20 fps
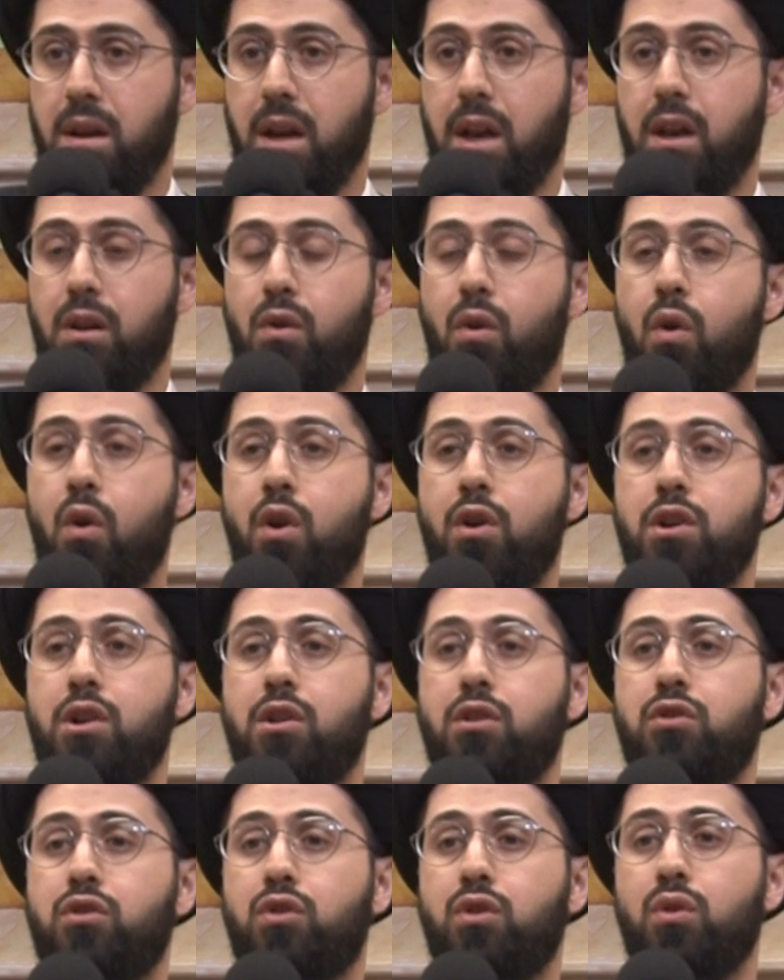in
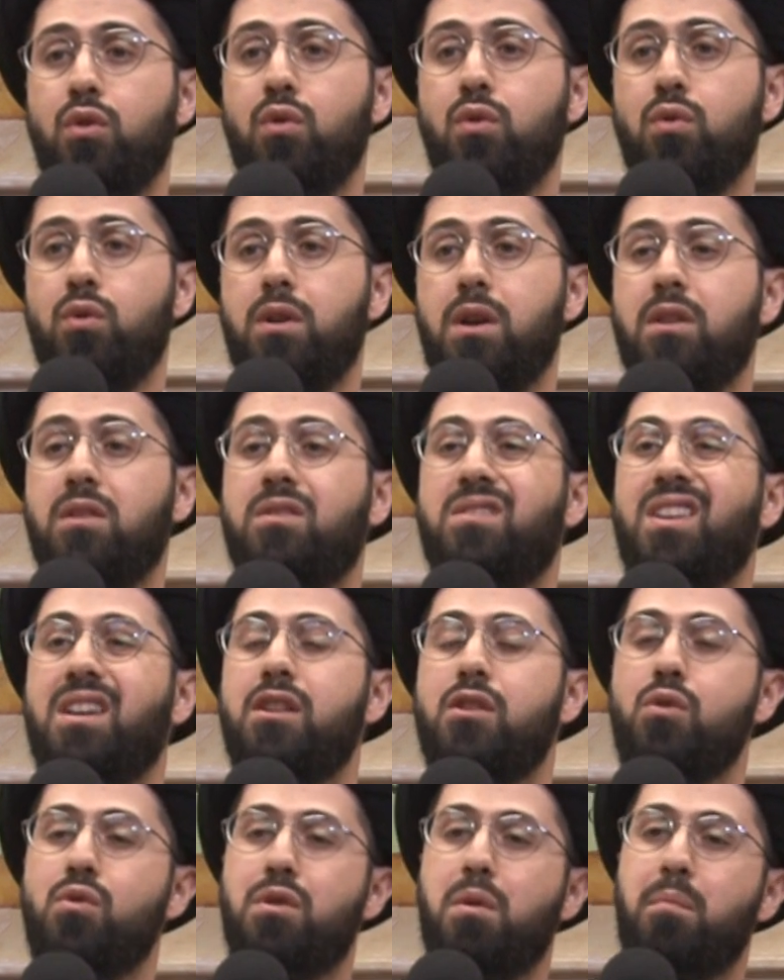order to
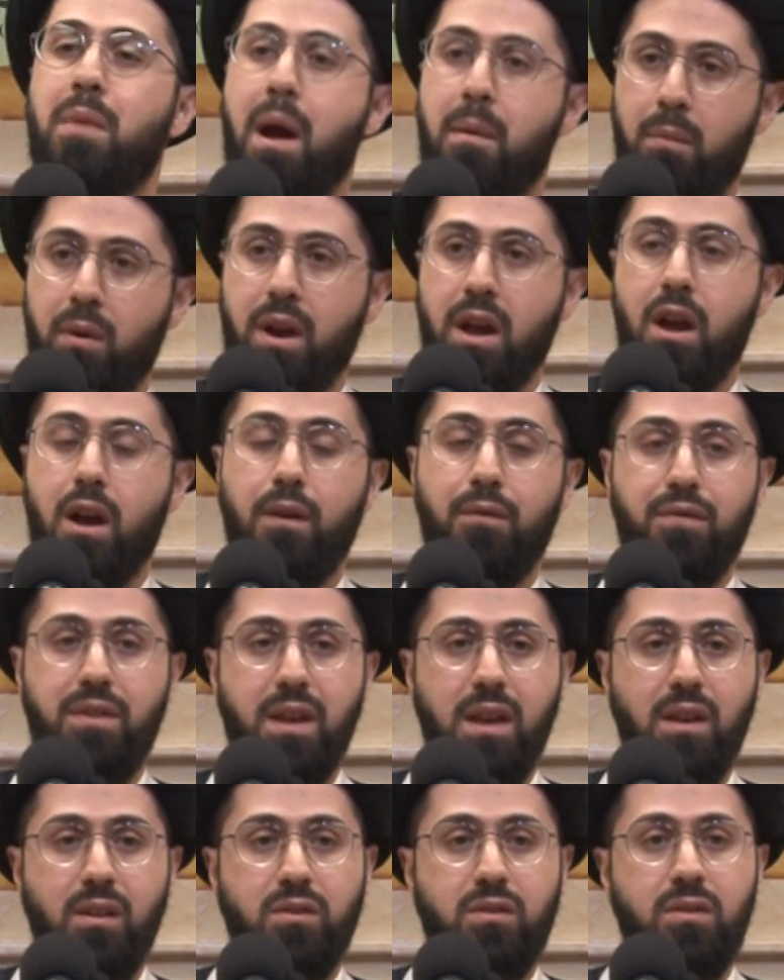continue the memory of
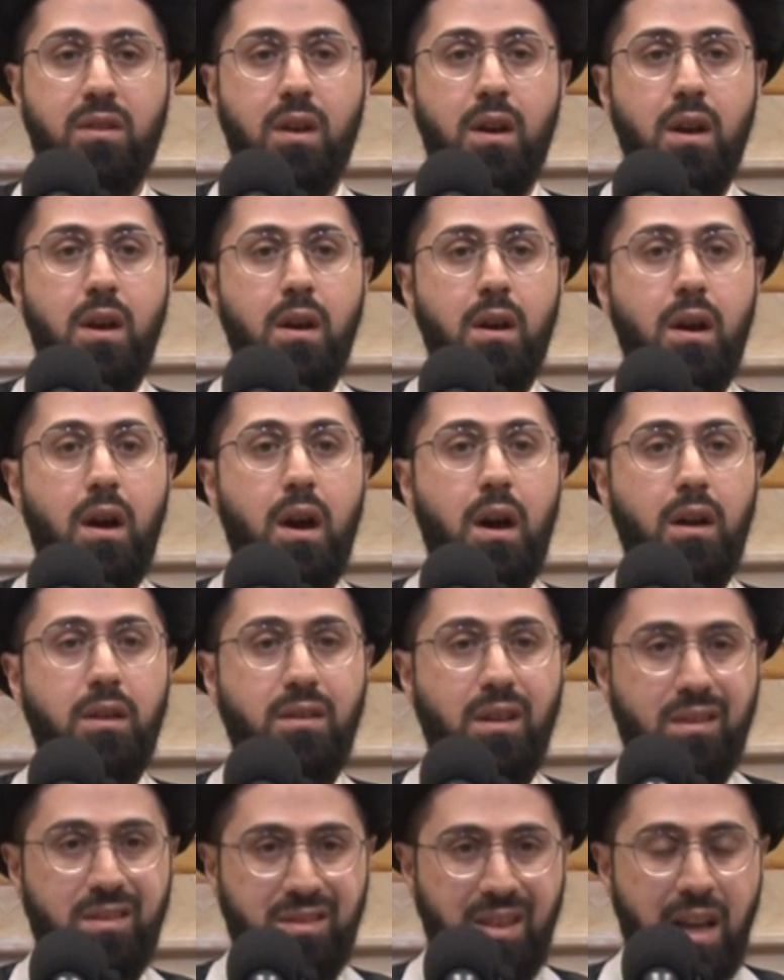these uh,
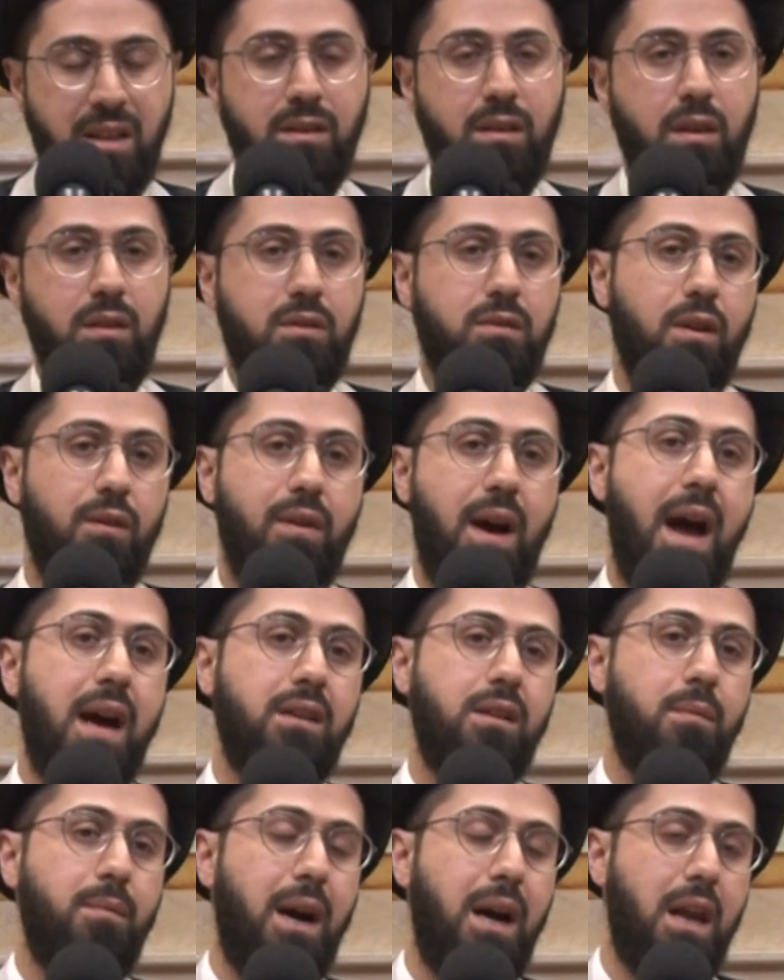descendants of
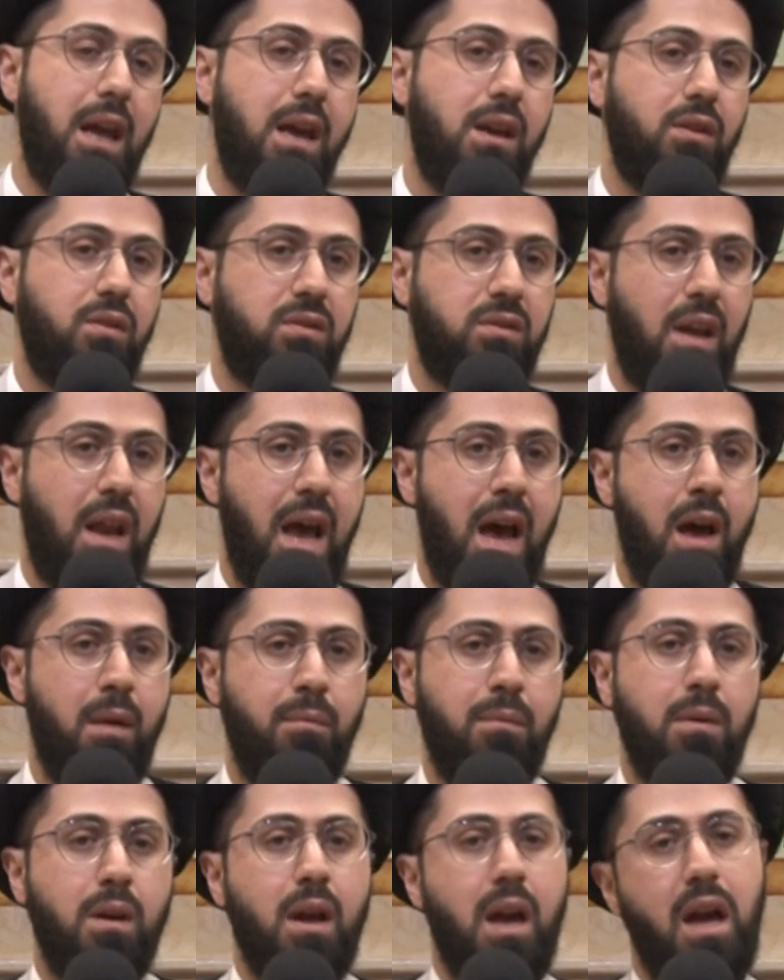Adam alayhi
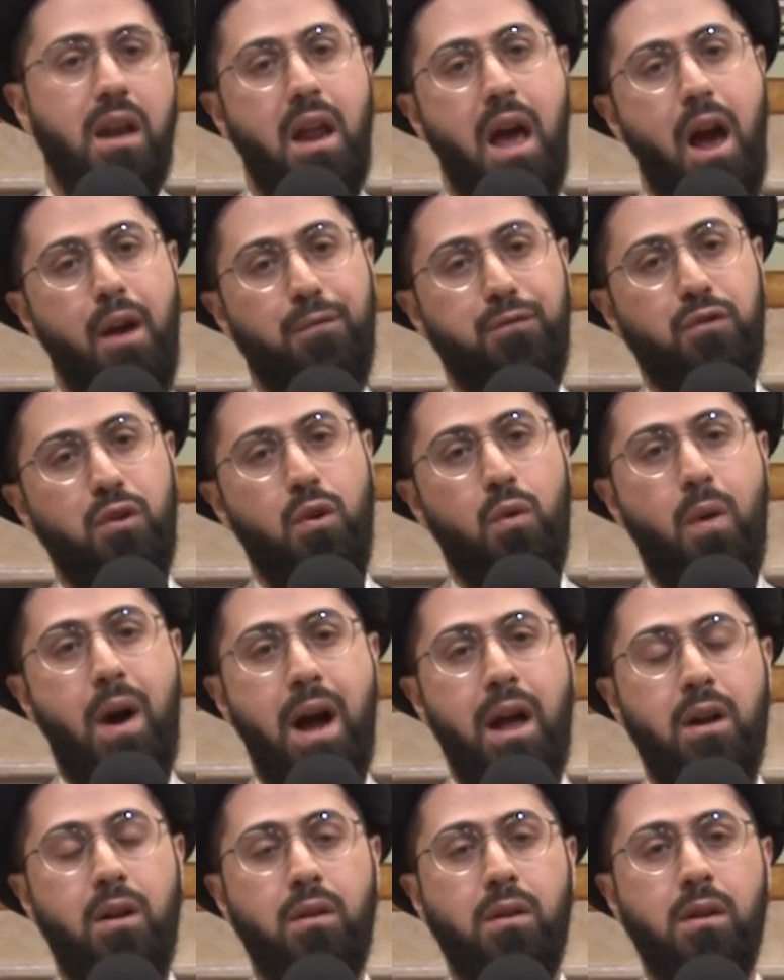salam and after a
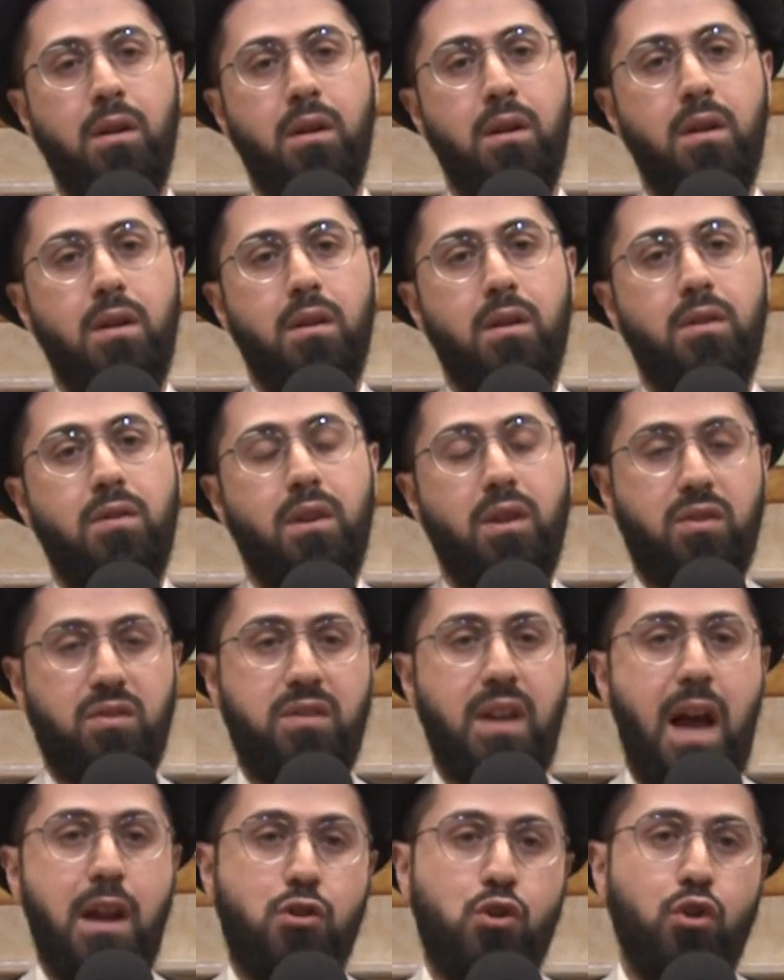while these
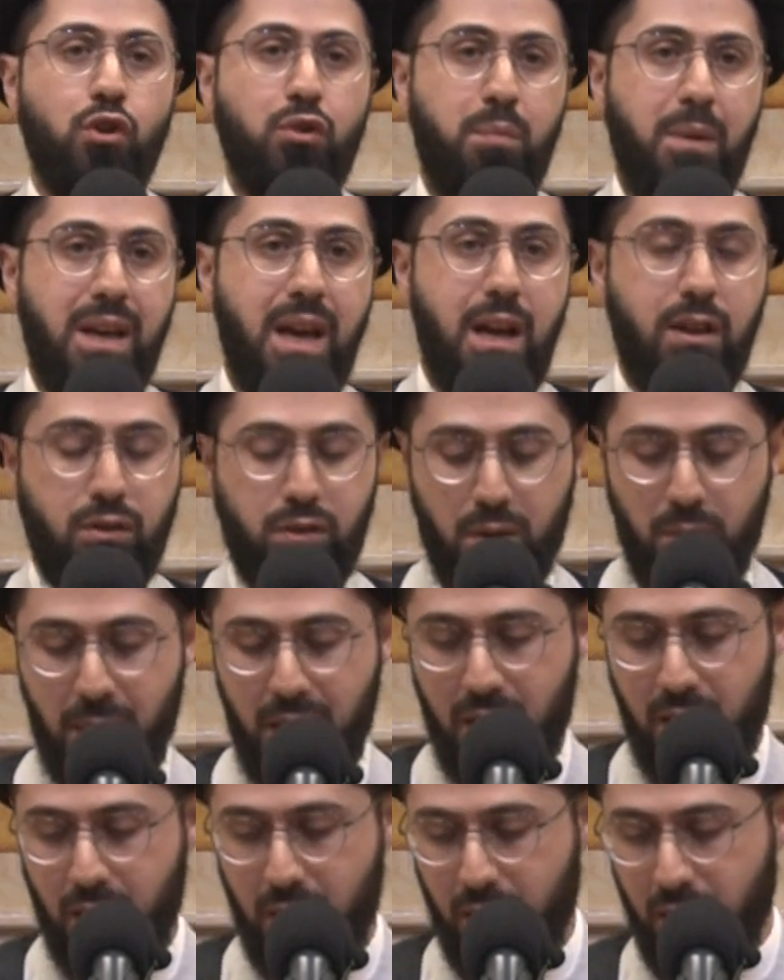statues began to
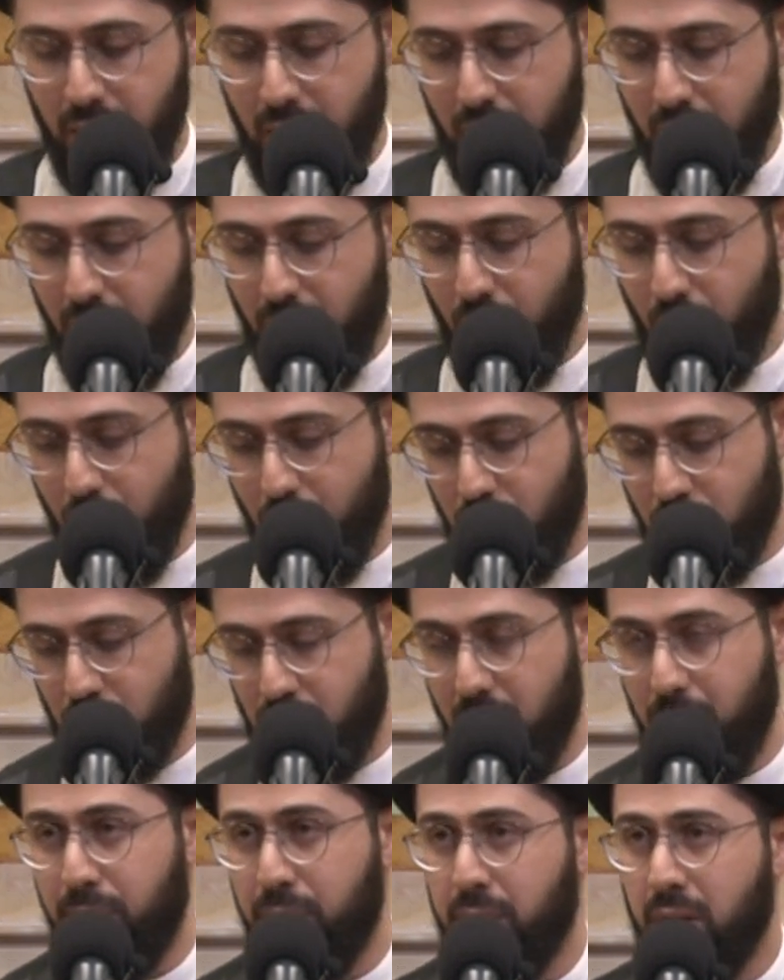be
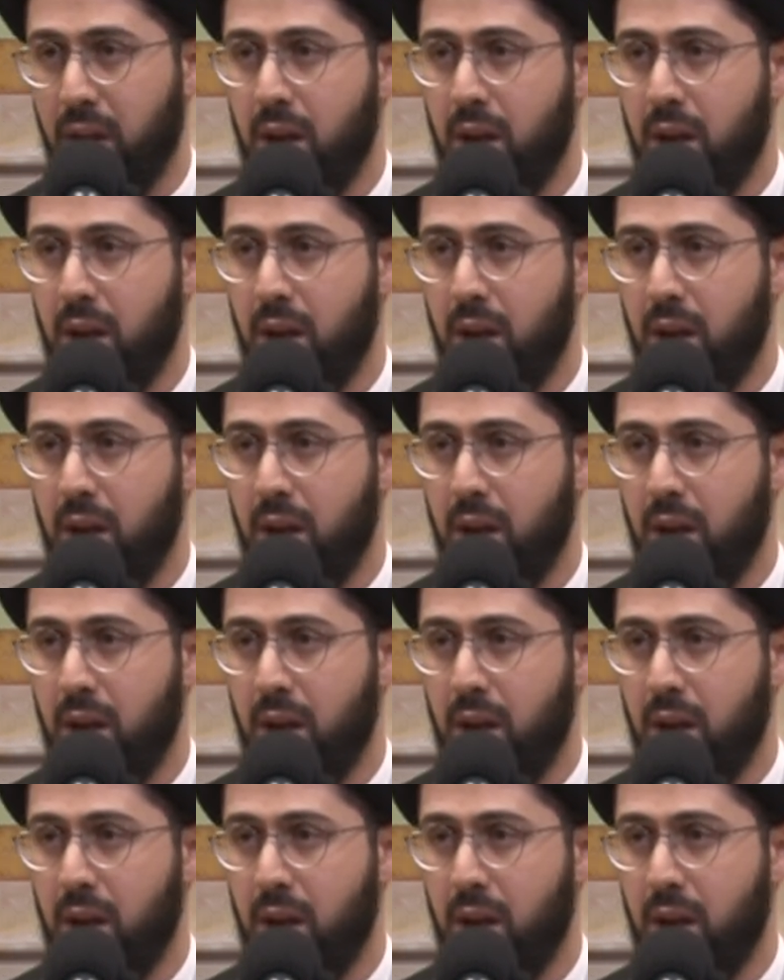worshipped